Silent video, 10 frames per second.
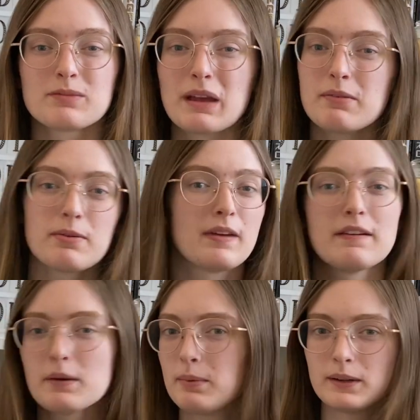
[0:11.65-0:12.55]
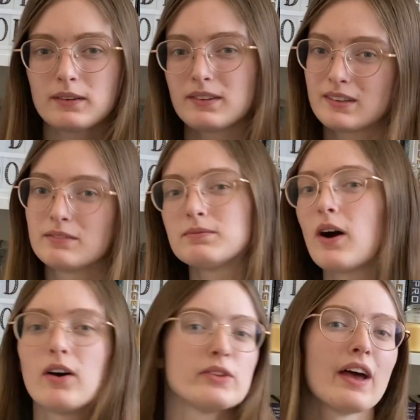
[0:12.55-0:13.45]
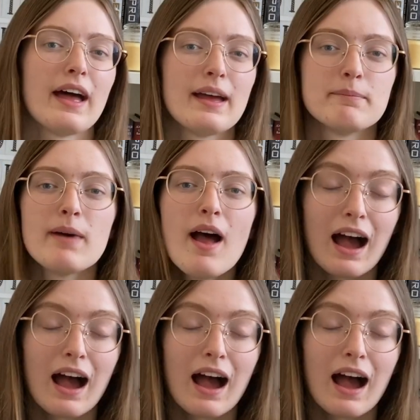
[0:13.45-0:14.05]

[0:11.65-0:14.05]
my favorite books of all time.